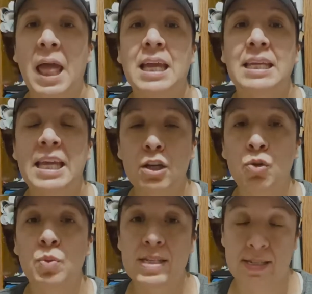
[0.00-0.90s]
get your
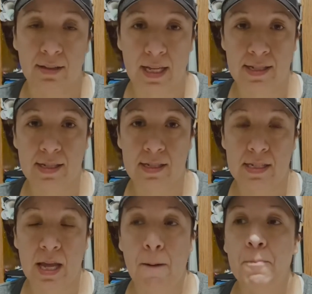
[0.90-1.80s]
resale
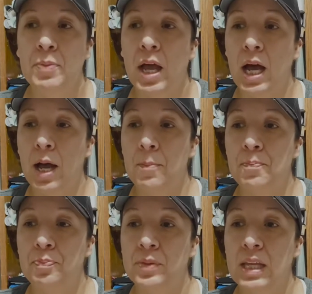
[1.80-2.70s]
license.
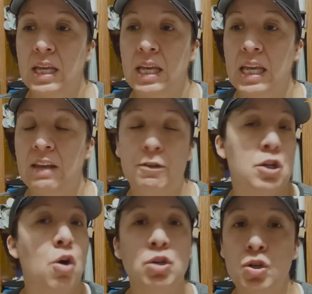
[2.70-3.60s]
If you
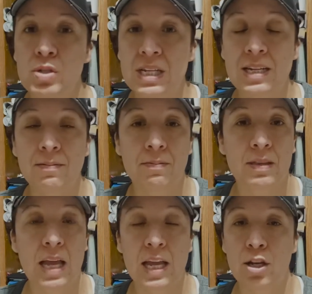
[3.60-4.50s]
don't use it,
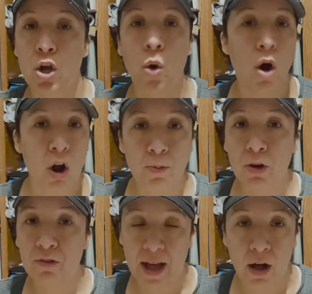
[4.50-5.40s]
then no harm, no
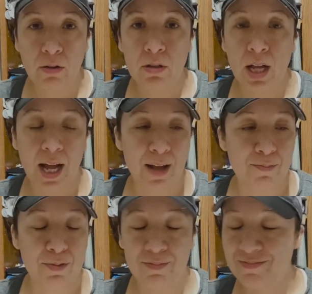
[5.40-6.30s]
foul.
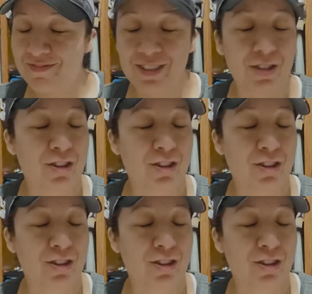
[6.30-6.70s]
You're